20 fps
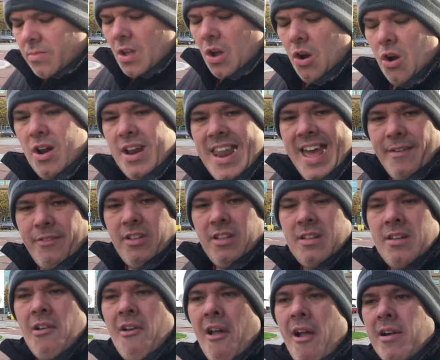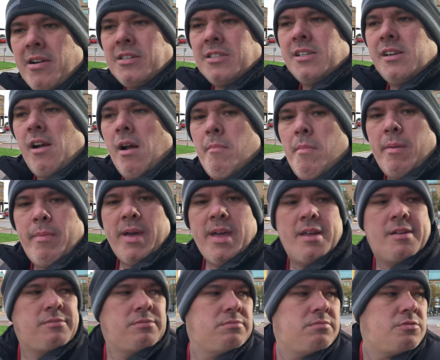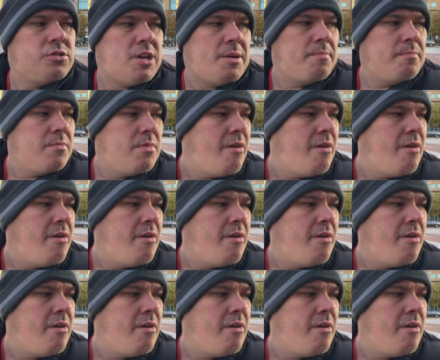or 11 maybe. What's up?